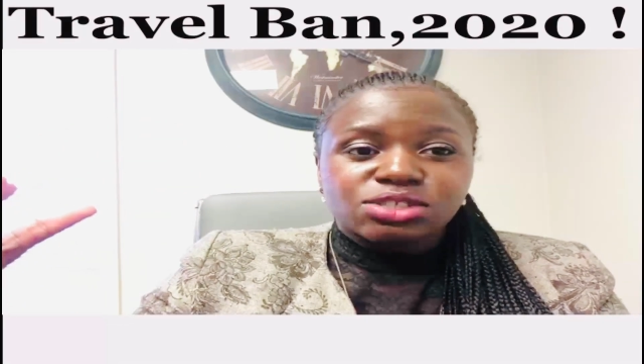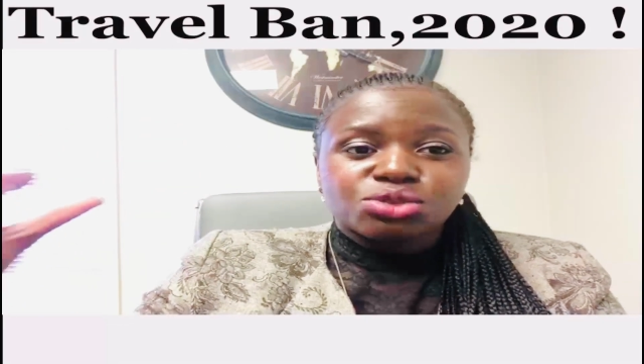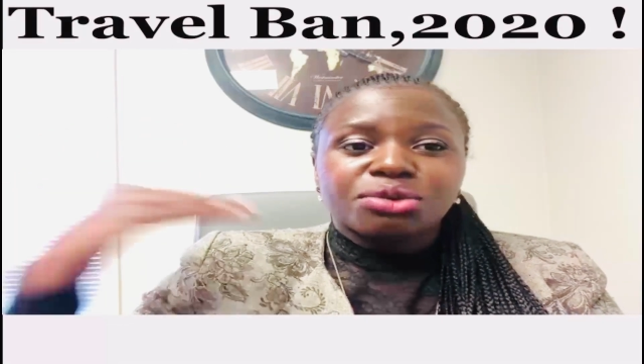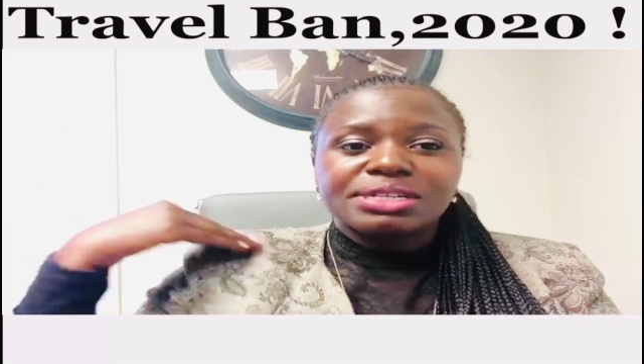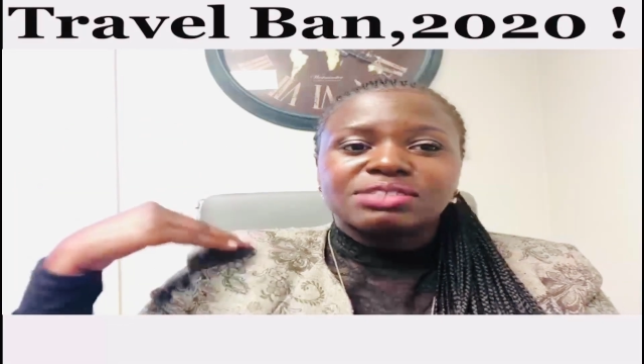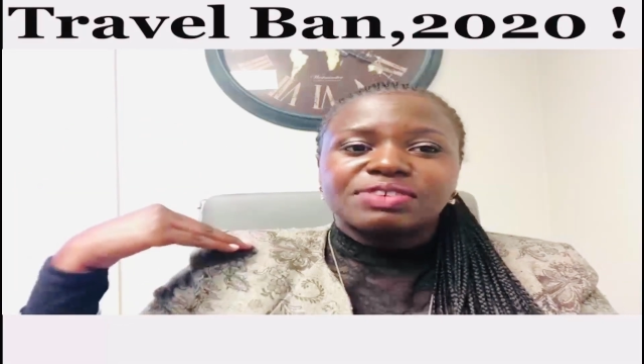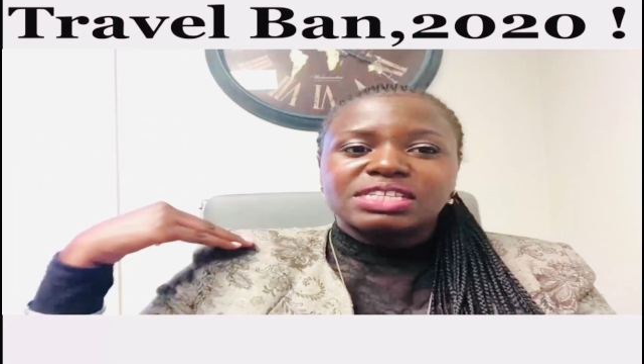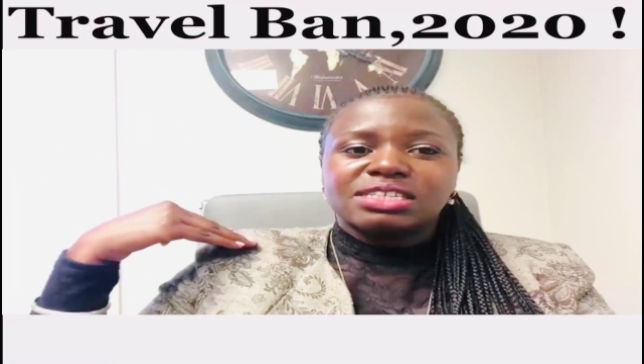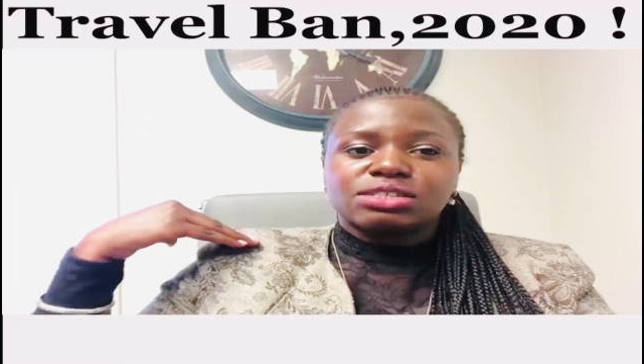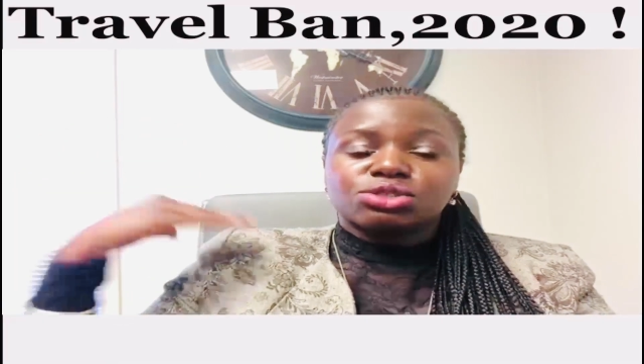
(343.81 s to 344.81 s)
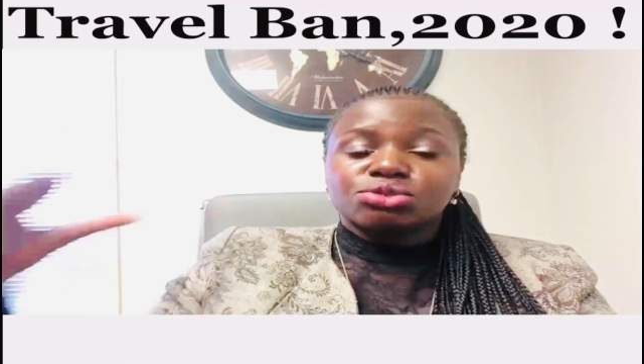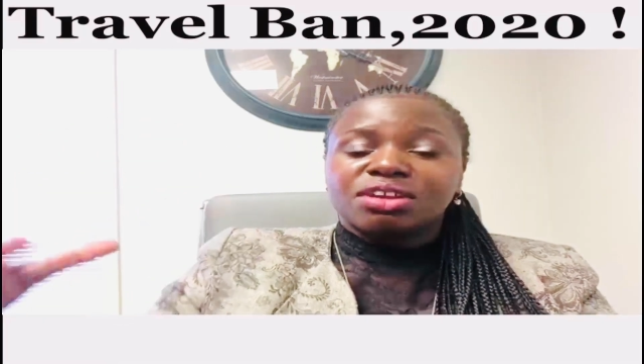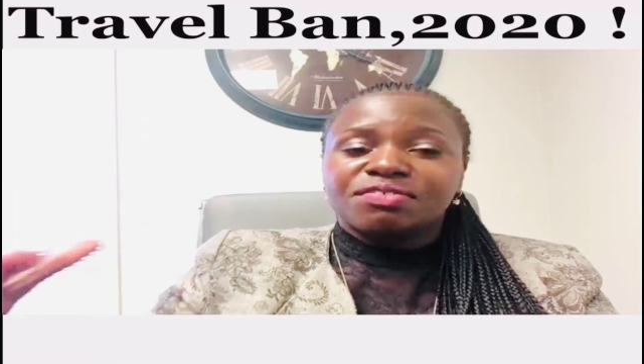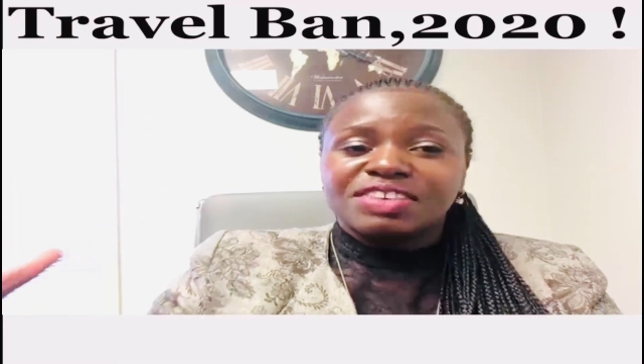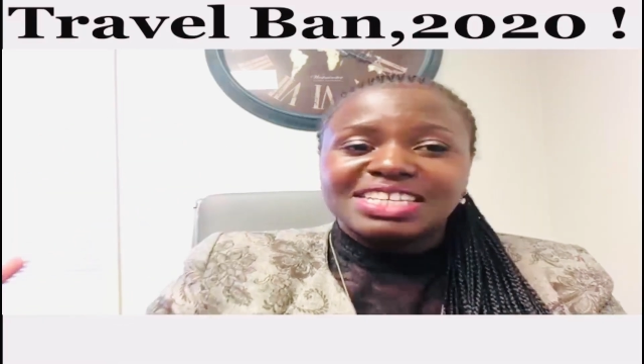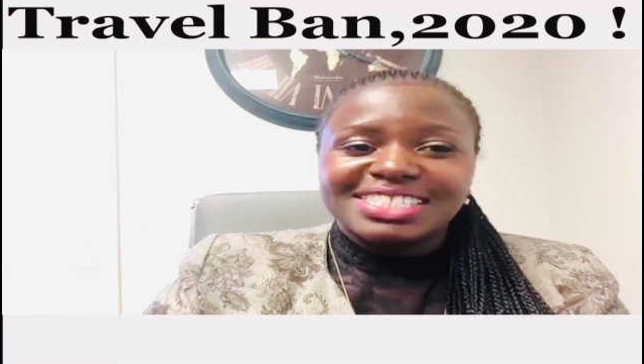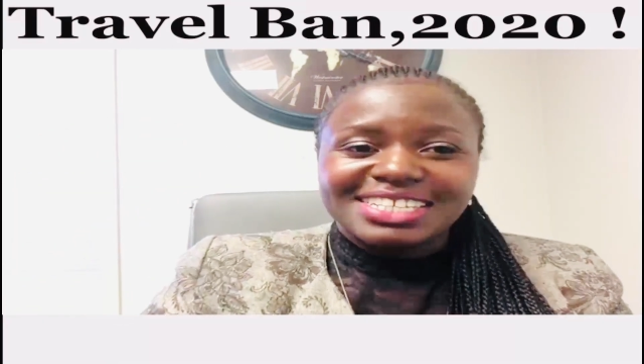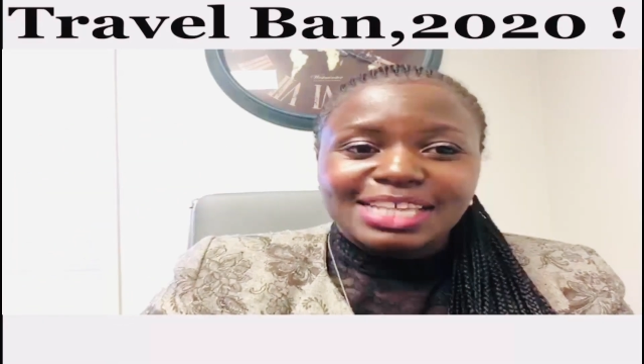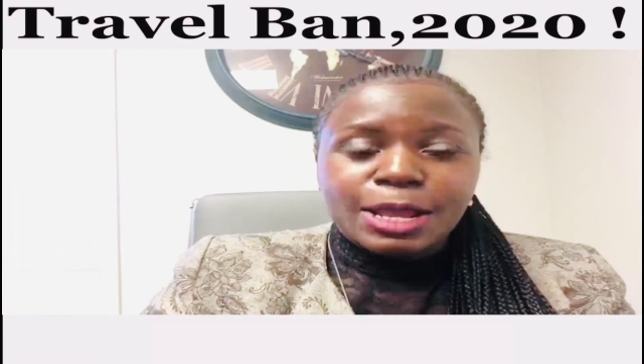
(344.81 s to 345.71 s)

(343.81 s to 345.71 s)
tourist visas, student visas,